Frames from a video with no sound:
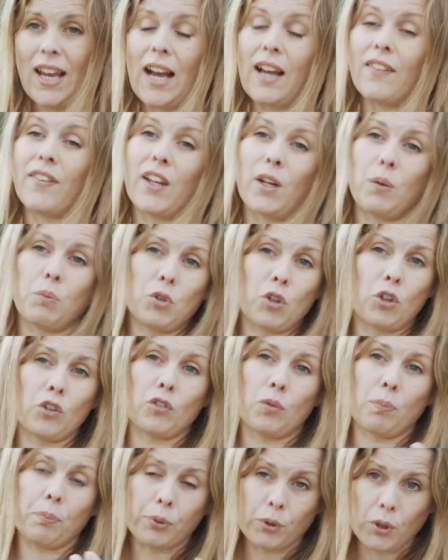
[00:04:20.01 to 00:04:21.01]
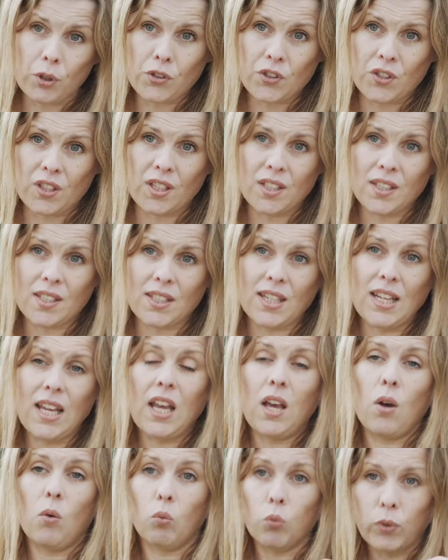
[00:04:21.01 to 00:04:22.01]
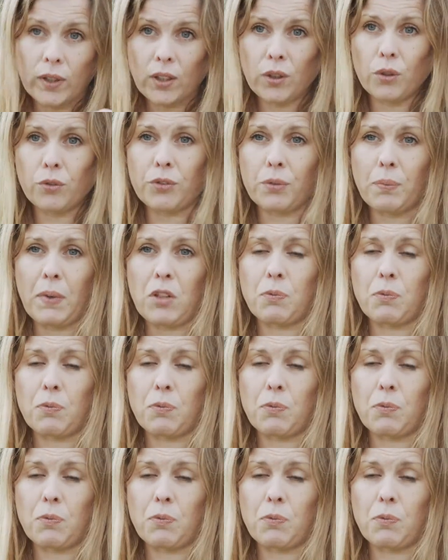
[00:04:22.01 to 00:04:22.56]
And then in terms of process, we know from